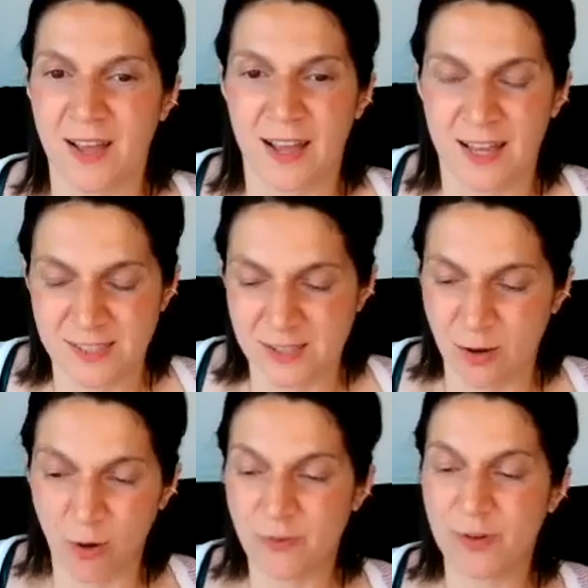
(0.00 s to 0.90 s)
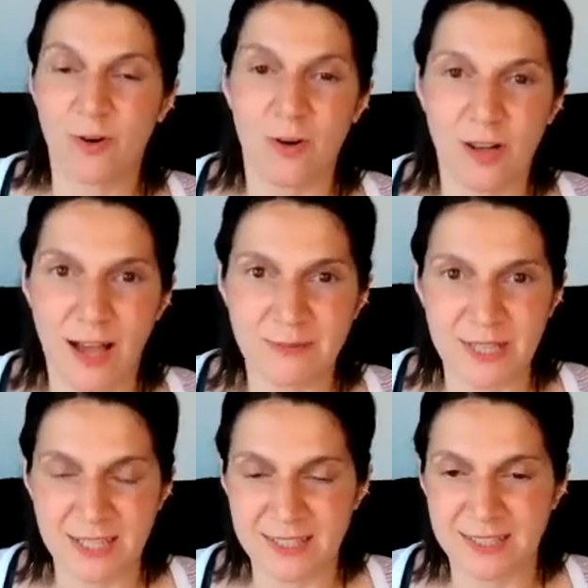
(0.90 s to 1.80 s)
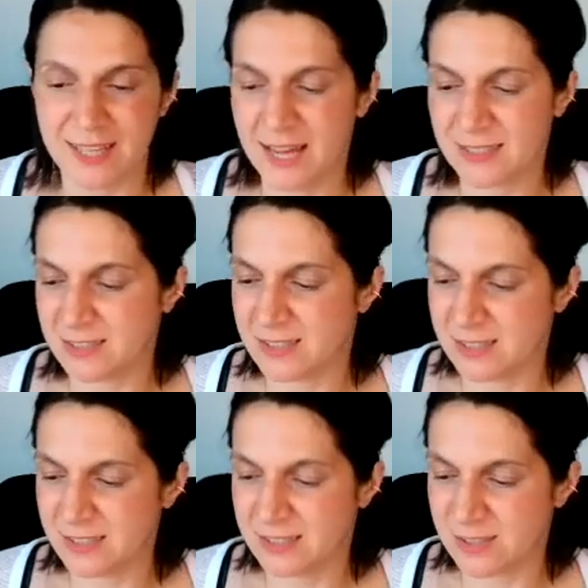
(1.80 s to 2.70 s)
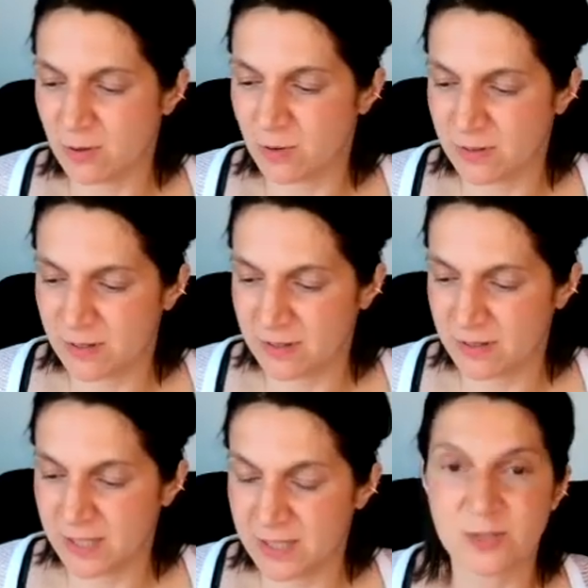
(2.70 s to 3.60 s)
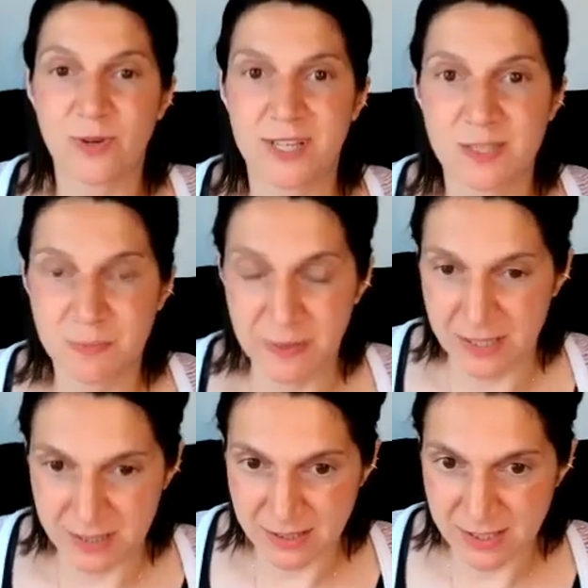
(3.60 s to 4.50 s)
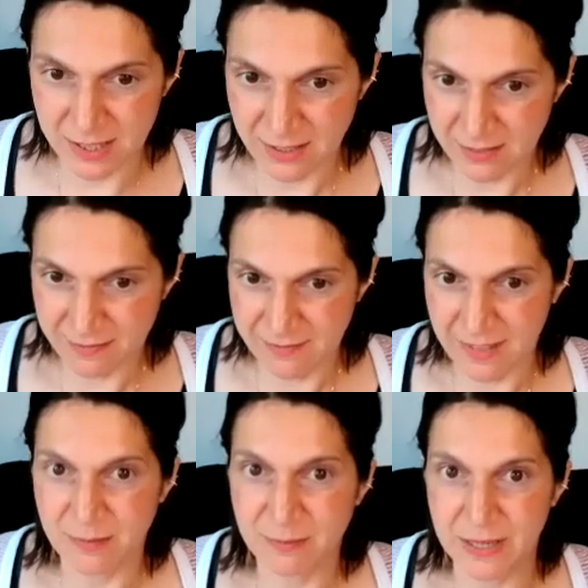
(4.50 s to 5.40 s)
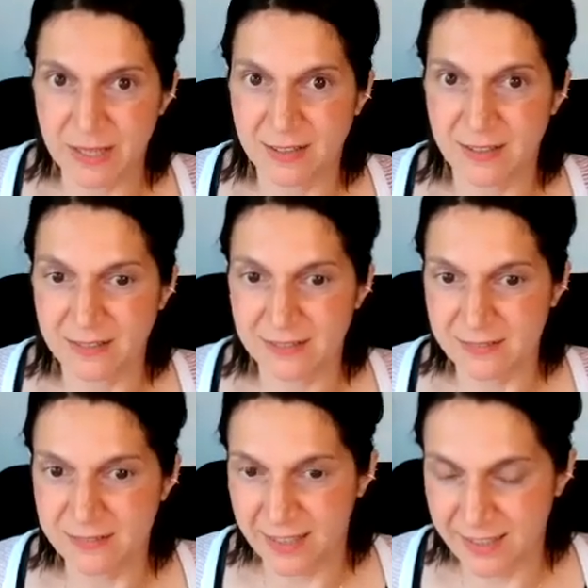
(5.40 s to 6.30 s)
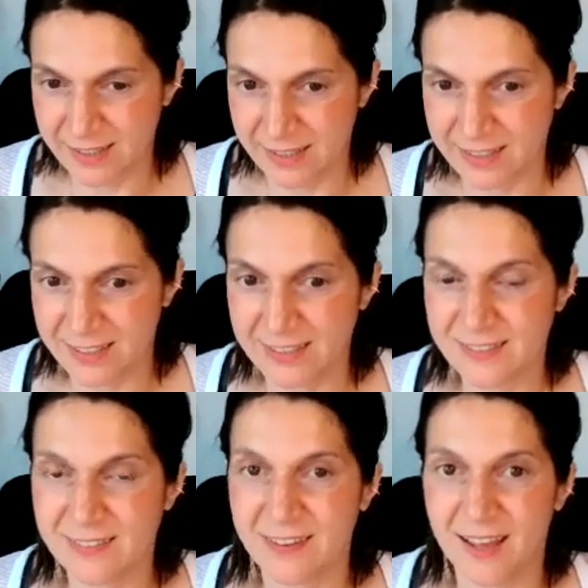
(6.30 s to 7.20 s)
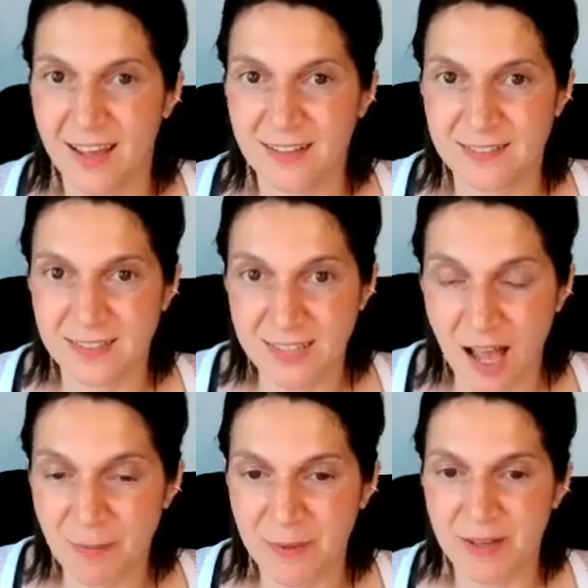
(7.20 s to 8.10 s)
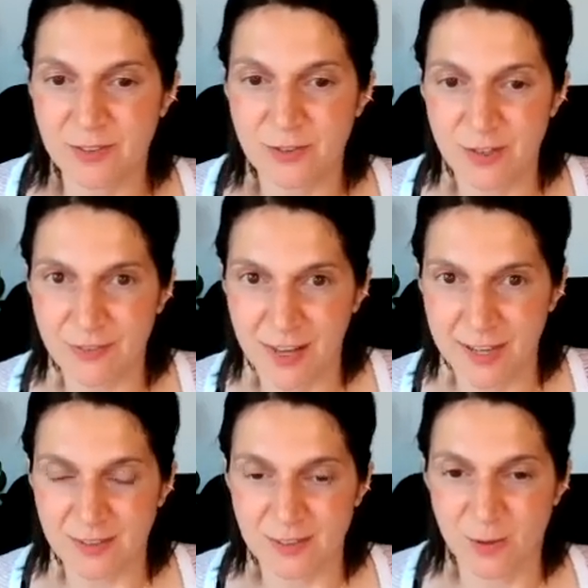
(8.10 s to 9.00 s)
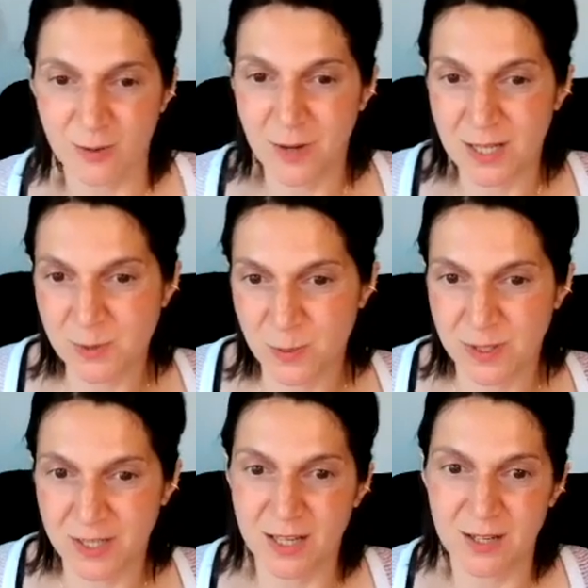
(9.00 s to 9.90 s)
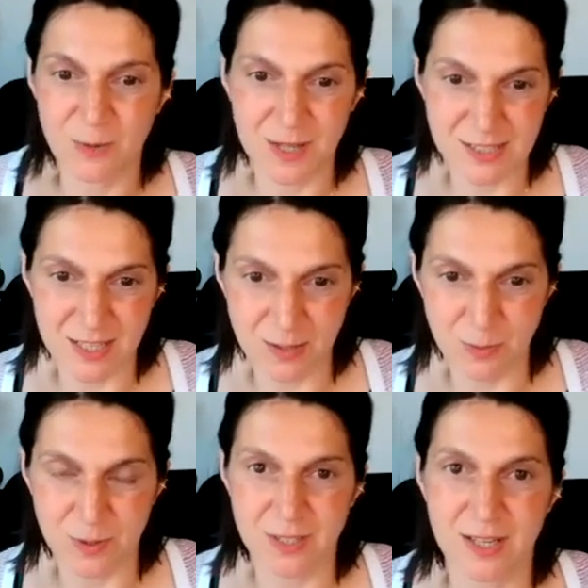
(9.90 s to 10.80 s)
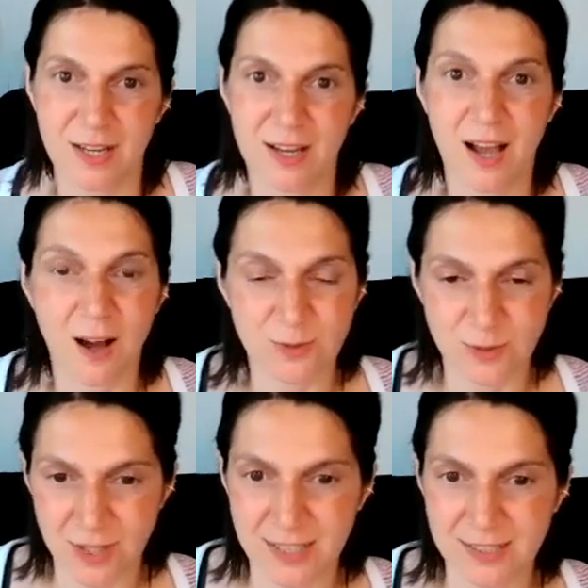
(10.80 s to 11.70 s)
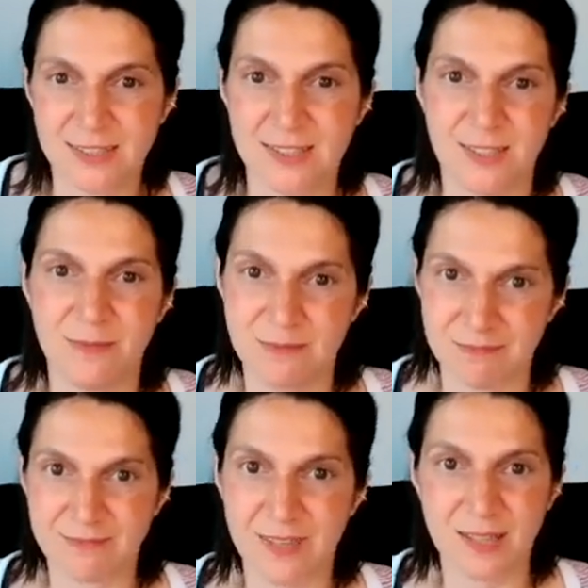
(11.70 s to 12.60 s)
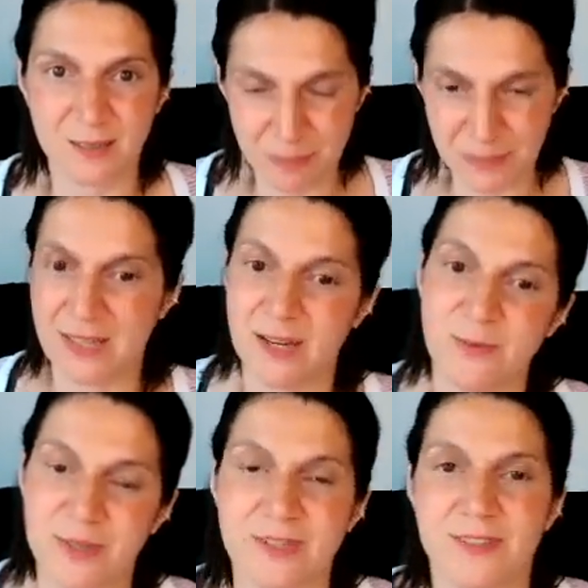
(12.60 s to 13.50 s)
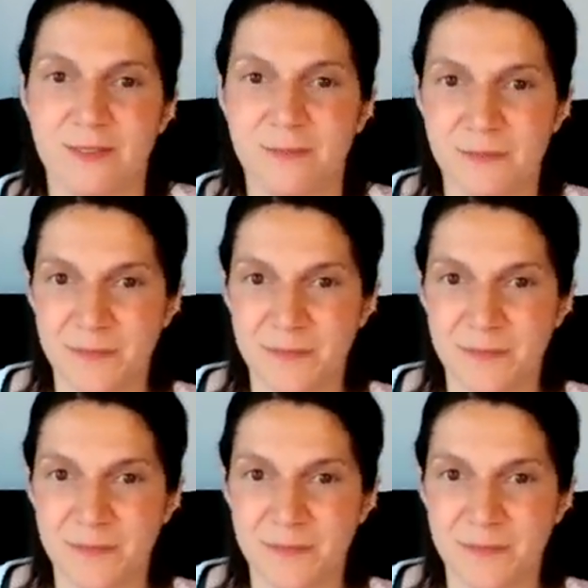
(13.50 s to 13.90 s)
As overall, I'm getting that it's to experience it, like being a technical lead, and stop and reflect on what's working, what's not working, how to guide the team, and be there with the team.